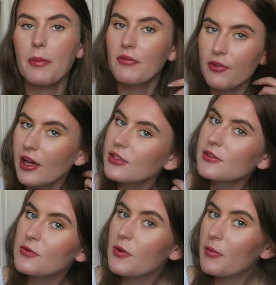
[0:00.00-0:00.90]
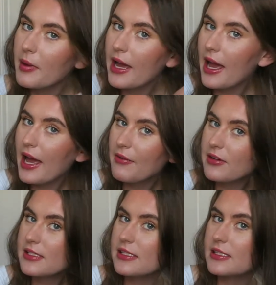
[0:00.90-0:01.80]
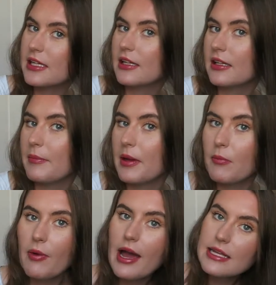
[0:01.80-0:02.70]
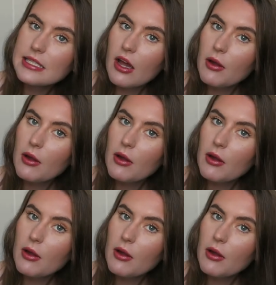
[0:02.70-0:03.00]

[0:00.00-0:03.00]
But first of all, my hair is still a bit wet.